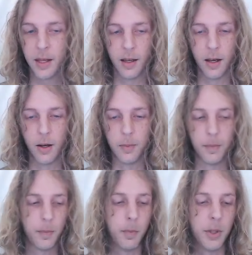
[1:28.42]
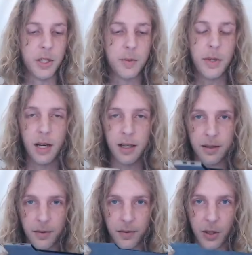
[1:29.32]
But just
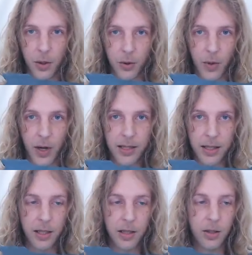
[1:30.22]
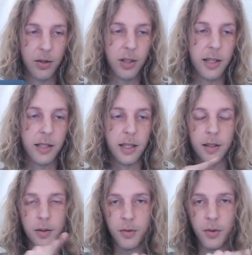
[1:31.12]
because of, the raised heel, and then
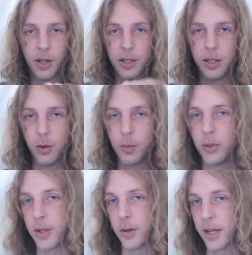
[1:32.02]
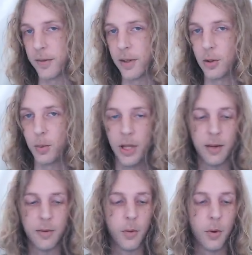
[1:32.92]
in the front, the boots always have that little
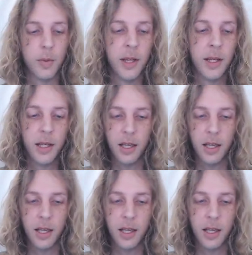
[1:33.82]
platform,